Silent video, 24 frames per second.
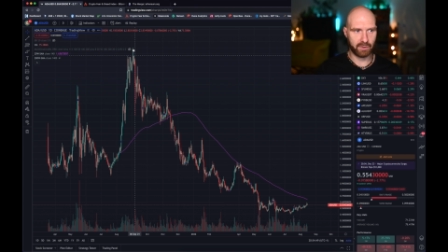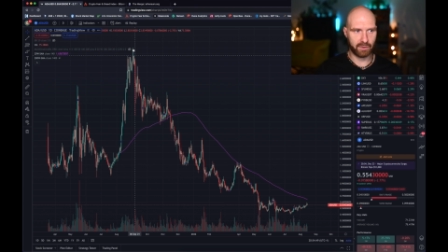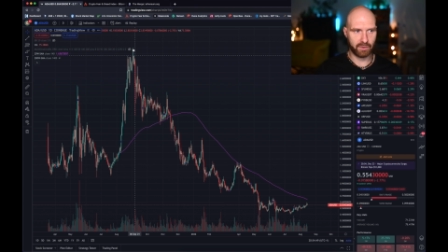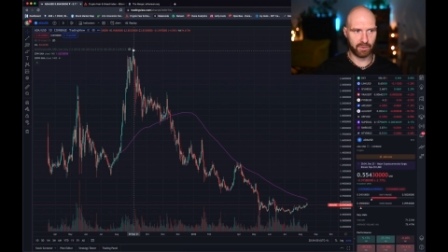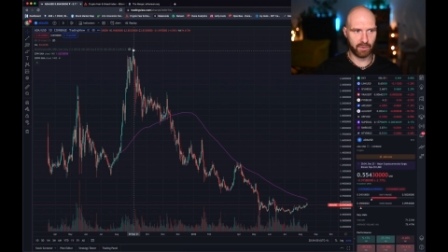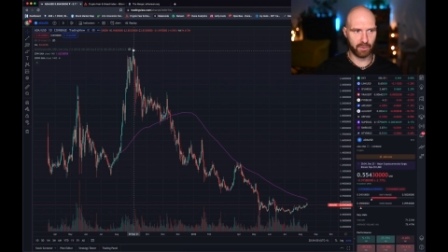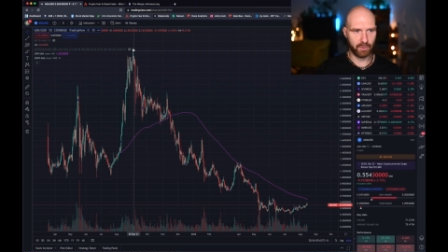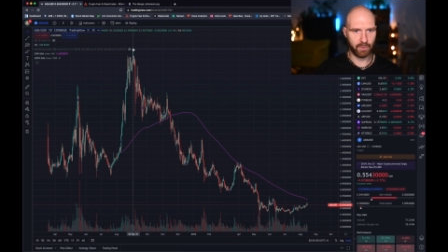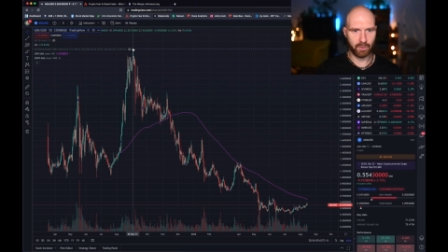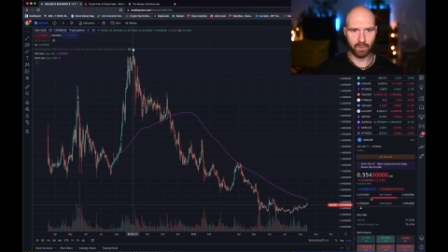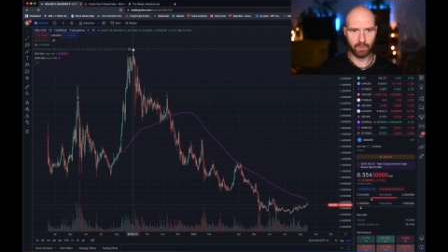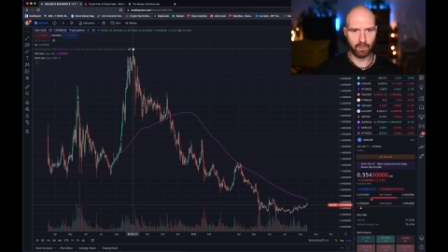
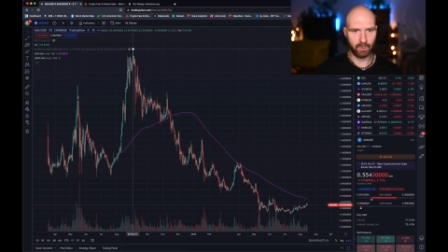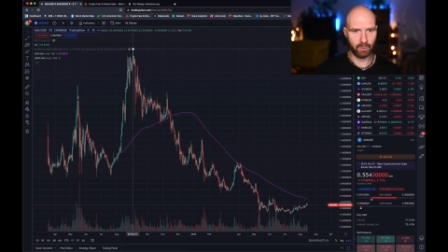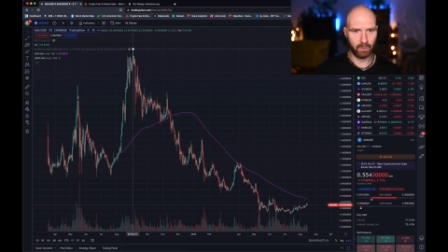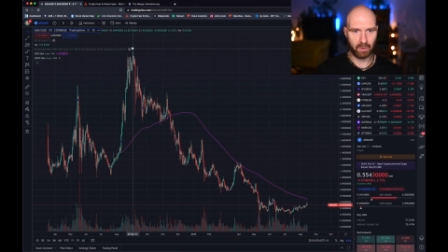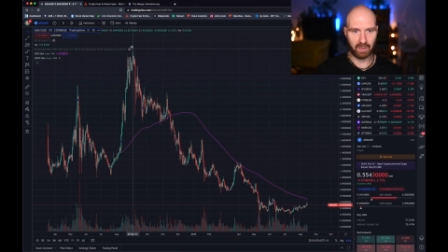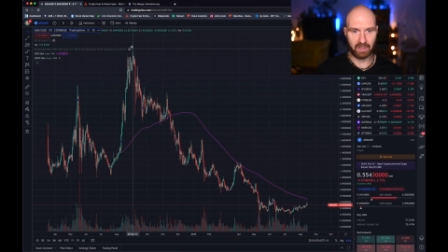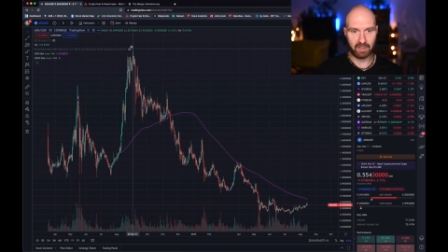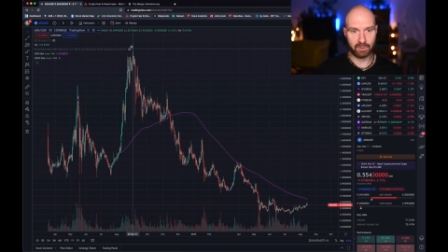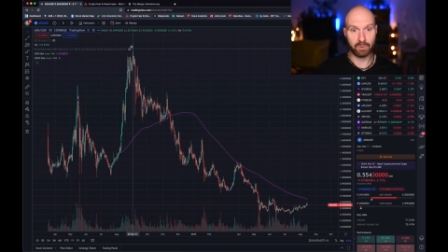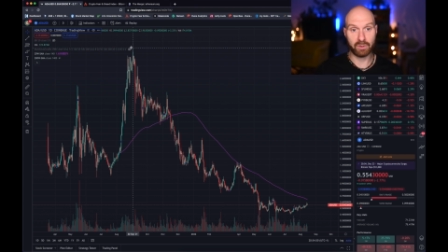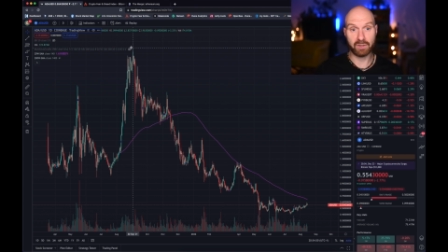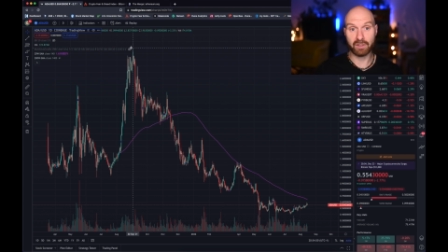to
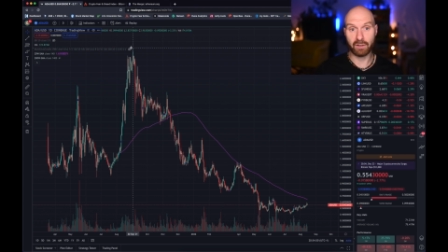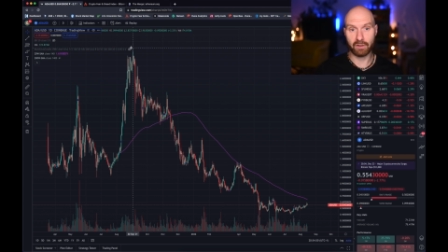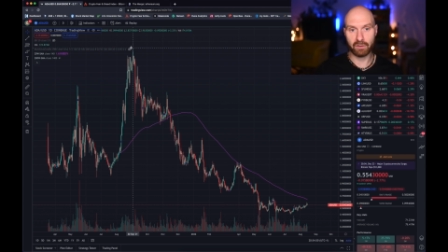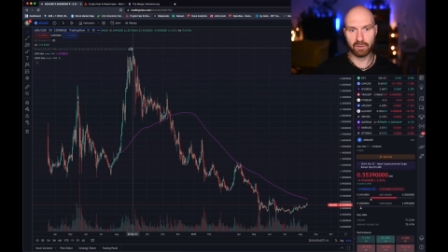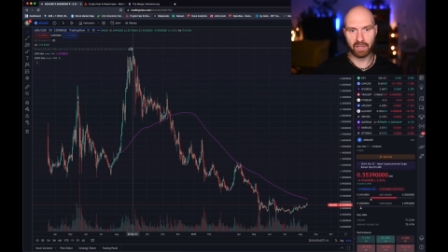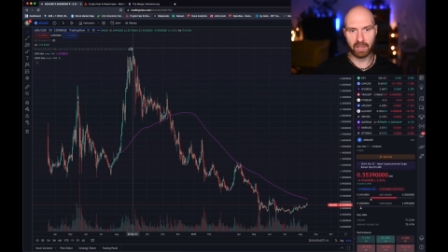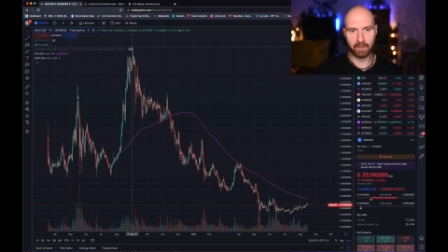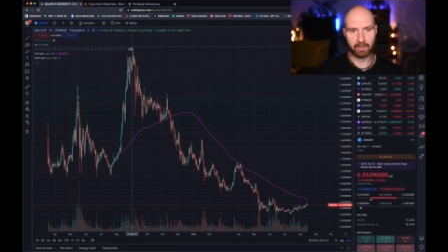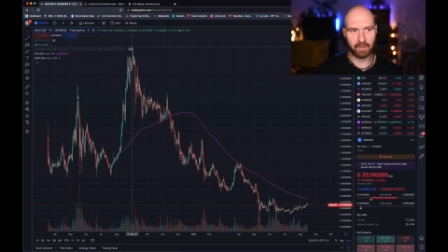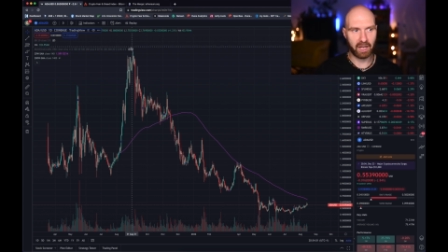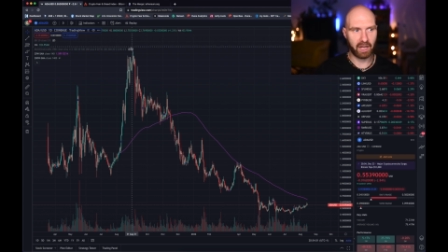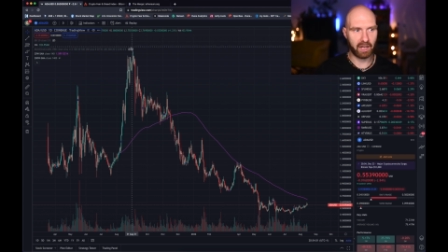well to its
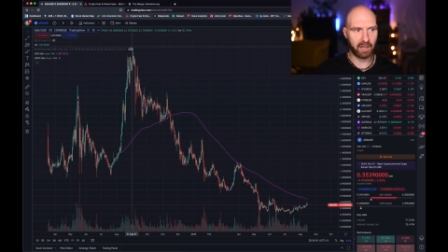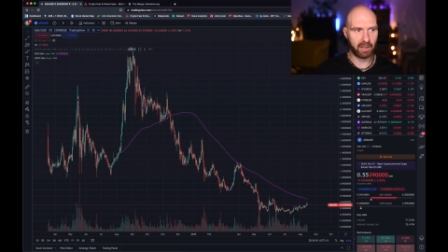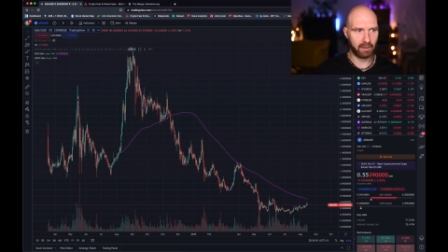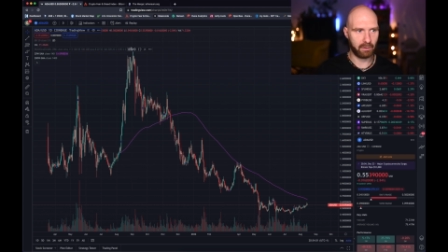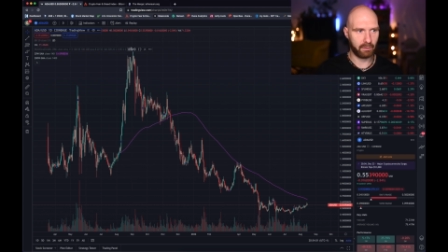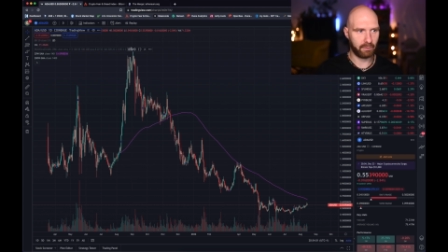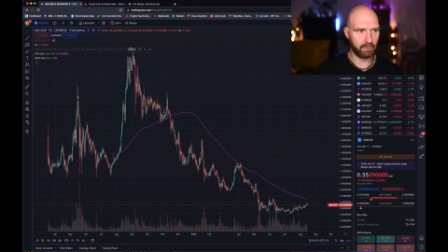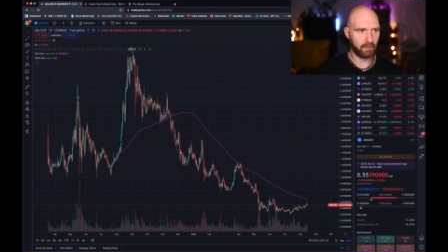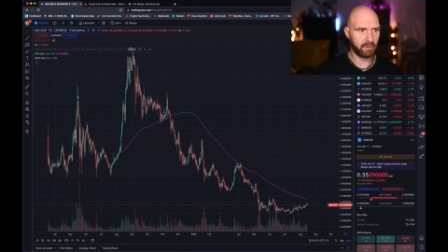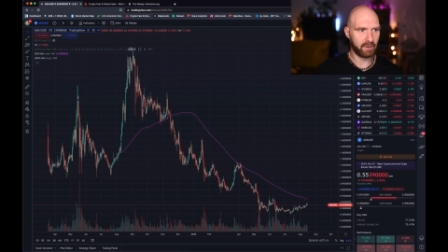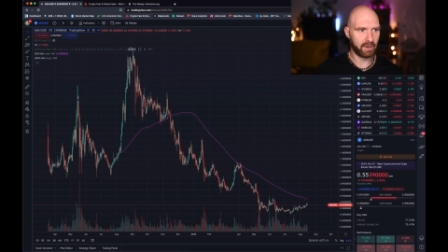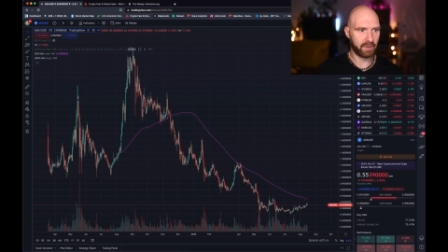all-time high
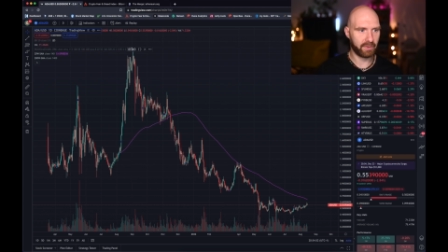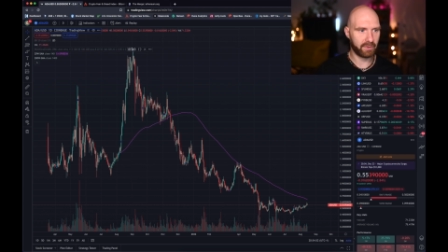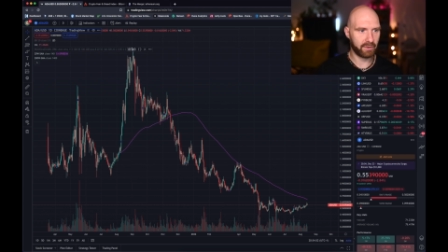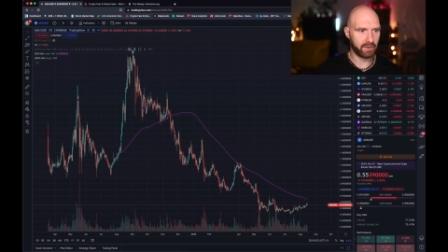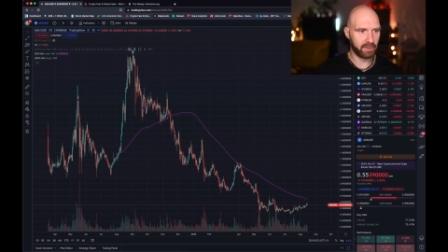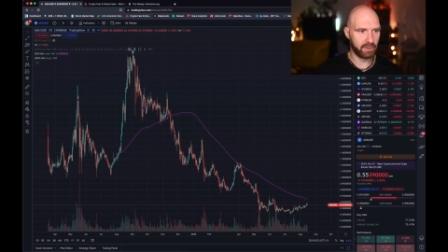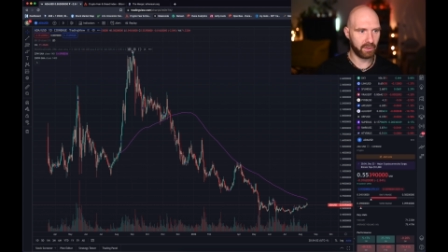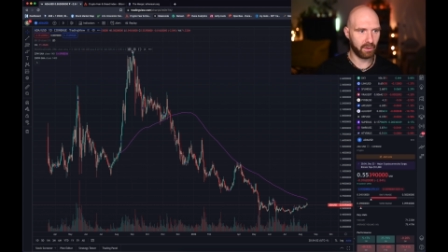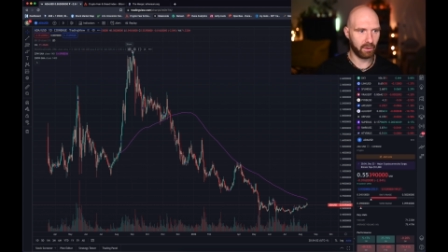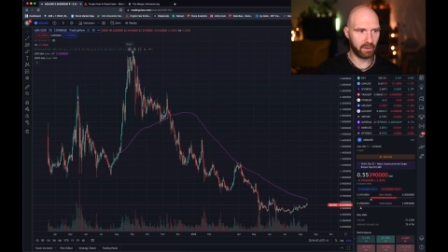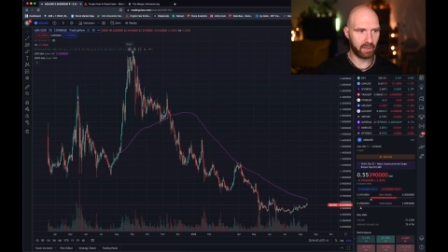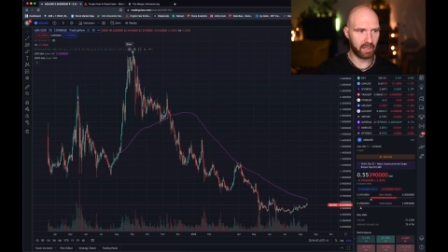of over
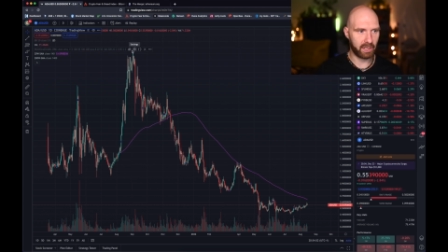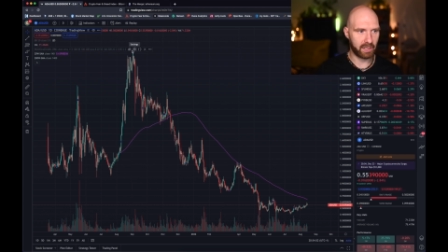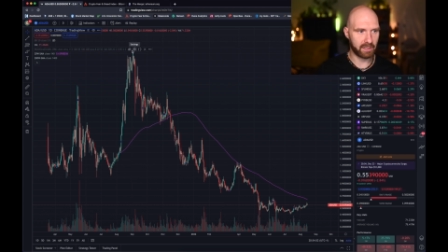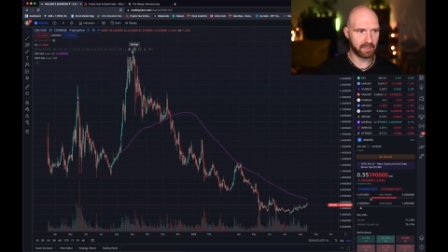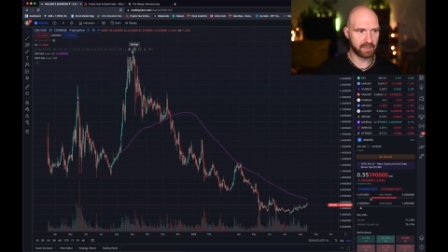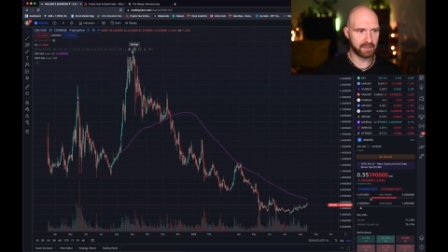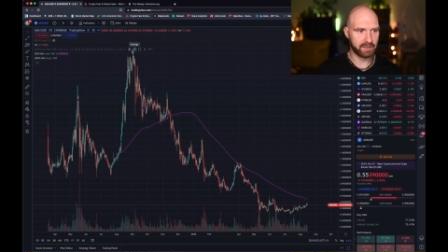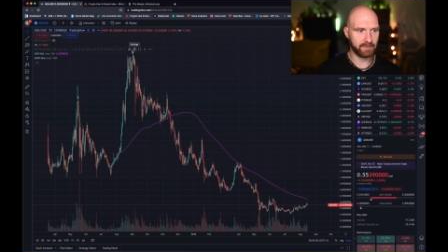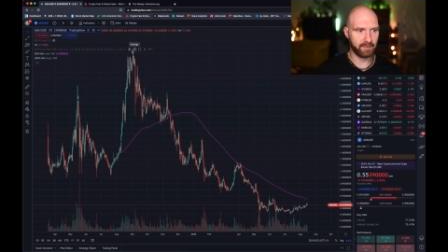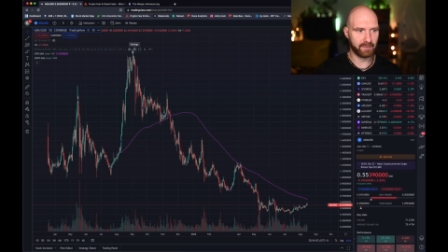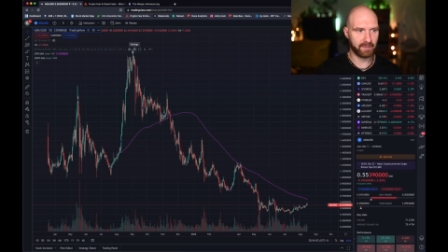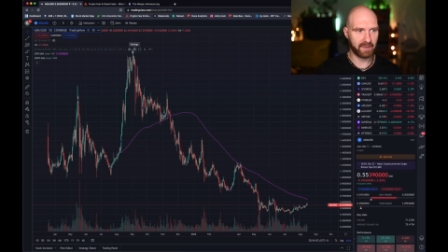three
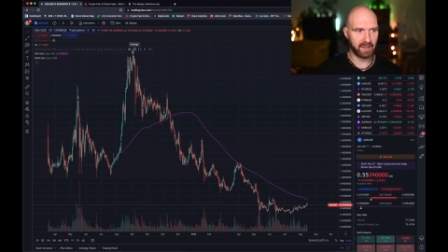dollars,